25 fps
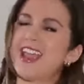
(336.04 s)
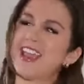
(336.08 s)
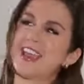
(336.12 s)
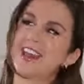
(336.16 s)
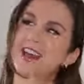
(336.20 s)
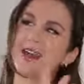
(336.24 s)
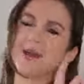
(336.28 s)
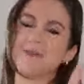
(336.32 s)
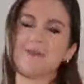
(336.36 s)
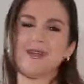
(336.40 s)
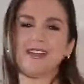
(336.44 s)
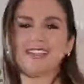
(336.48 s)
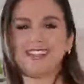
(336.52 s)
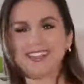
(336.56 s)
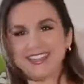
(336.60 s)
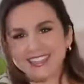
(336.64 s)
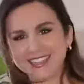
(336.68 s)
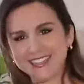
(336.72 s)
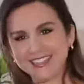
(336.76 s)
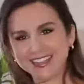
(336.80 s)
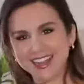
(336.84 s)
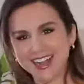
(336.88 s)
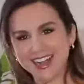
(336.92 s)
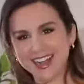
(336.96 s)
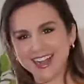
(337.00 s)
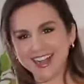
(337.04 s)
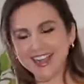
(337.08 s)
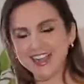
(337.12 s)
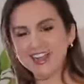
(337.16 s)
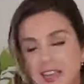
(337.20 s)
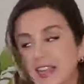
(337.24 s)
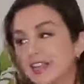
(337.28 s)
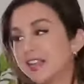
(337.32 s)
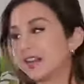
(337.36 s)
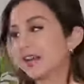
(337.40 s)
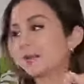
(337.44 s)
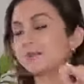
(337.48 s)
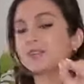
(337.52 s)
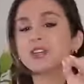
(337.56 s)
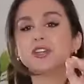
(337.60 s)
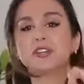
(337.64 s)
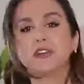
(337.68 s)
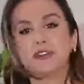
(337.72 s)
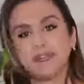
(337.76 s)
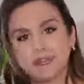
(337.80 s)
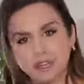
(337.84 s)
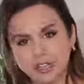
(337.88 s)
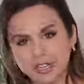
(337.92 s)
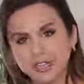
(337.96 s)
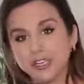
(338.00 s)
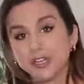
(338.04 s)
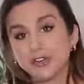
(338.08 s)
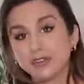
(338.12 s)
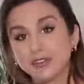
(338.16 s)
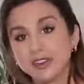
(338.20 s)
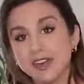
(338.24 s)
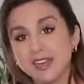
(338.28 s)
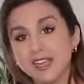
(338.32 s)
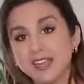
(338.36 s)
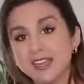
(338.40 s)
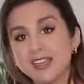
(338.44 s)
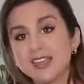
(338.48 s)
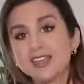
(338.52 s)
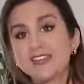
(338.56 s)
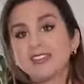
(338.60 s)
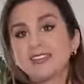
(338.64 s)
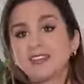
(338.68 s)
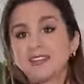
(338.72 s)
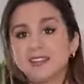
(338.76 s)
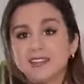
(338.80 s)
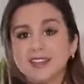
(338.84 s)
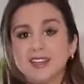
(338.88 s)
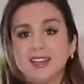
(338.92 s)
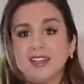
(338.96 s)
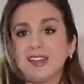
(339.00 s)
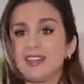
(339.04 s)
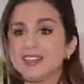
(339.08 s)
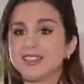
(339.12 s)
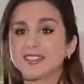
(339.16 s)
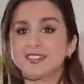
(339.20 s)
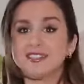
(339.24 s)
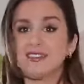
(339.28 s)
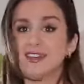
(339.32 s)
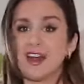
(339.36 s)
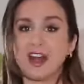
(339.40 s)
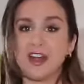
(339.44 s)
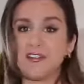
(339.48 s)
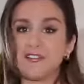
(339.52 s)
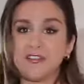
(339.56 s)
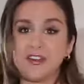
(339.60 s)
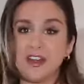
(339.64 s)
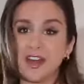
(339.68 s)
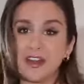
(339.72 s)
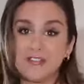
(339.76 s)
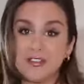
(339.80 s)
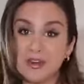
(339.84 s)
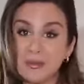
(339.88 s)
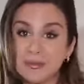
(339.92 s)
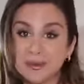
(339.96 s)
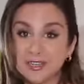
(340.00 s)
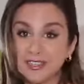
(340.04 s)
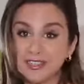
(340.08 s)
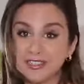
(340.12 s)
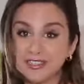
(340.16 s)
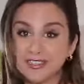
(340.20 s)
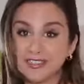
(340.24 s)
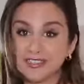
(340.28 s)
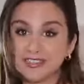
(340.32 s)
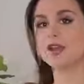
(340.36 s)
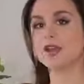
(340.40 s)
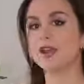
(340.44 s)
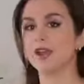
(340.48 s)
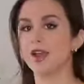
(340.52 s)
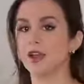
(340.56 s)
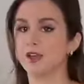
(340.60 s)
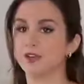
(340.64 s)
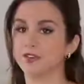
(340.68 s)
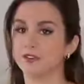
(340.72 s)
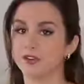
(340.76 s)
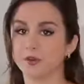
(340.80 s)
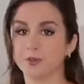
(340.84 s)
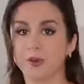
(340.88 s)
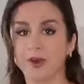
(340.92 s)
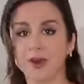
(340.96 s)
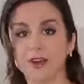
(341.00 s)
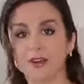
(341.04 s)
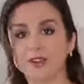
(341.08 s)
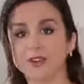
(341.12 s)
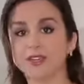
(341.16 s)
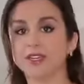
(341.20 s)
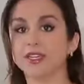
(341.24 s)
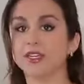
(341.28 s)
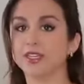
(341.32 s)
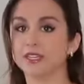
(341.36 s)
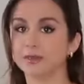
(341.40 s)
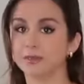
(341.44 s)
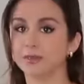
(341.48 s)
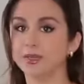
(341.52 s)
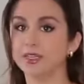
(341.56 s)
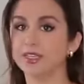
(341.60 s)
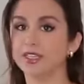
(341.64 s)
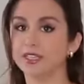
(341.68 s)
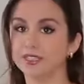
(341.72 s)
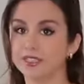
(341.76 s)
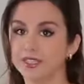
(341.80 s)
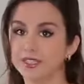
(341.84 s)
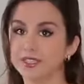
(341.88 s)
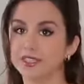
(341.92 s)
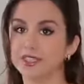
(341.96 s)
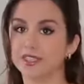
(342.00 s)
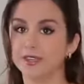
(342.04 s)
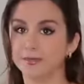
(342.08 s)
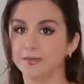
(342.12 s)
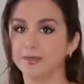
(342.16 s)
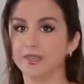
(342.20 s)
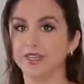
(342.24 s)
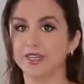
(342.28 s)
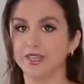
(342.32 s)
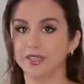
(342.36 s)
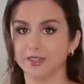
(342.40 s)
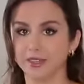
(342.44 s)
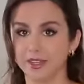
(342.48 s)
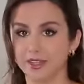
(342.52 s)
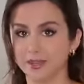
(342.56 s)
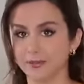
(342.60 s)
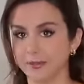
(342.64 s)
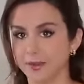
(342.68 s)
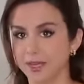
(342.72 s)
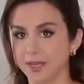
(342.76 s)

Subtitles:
and on my TikTok, and I'm here to reiterate that yeah, it is not for everybody. Now, if you're part of the itty bitty titty committee like